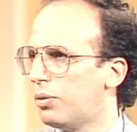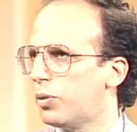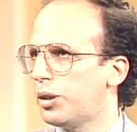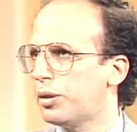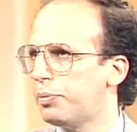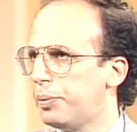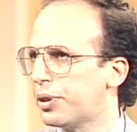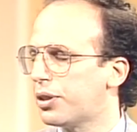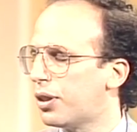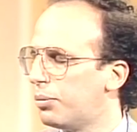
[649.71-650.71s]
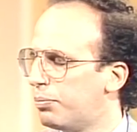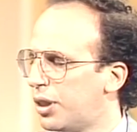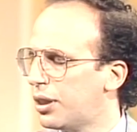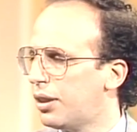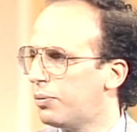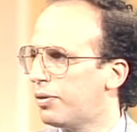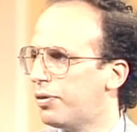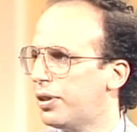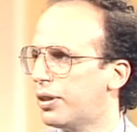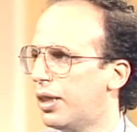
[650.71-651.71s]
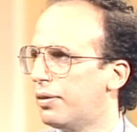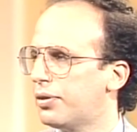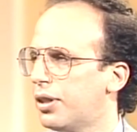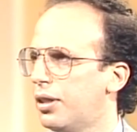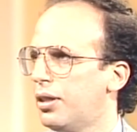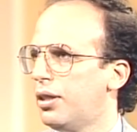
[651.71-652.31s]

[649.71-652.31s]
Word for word: And when people start monkeying with photographs,